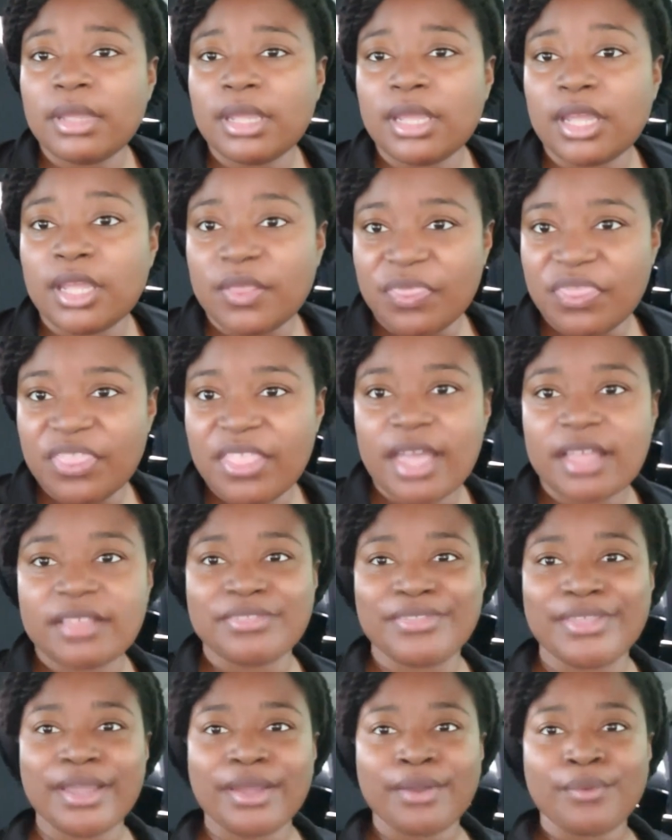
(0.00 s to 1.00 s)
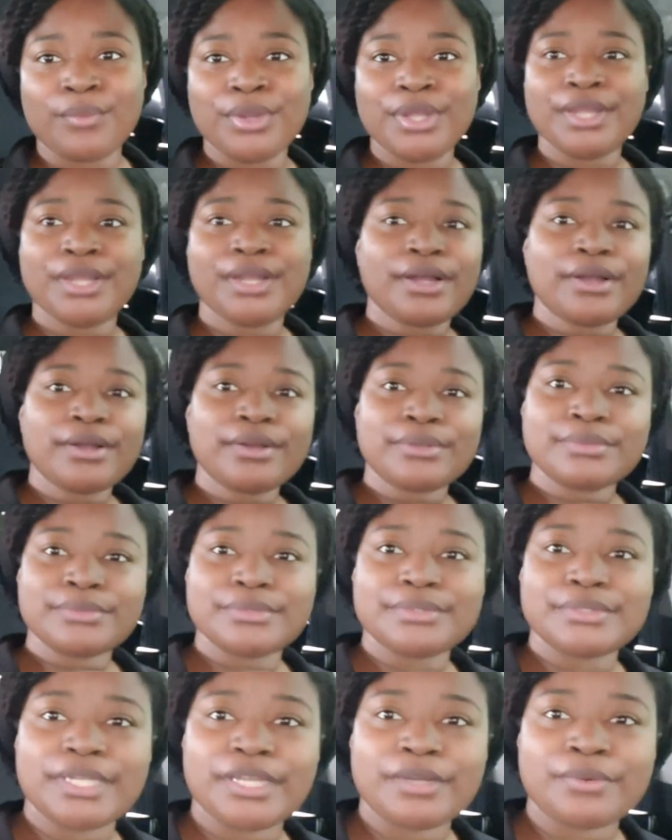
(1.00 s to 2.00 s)
Me. There we go.
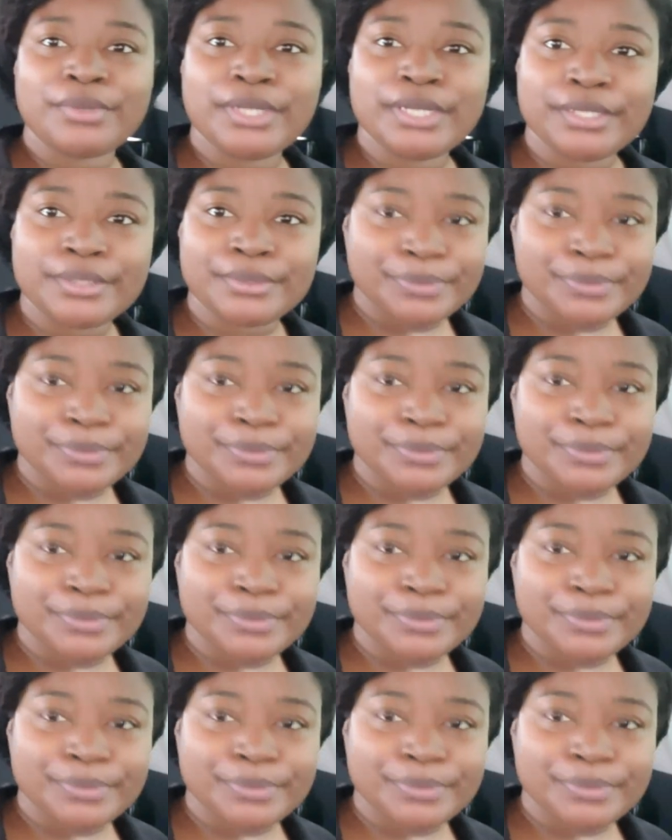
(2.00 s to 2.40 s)
There we go.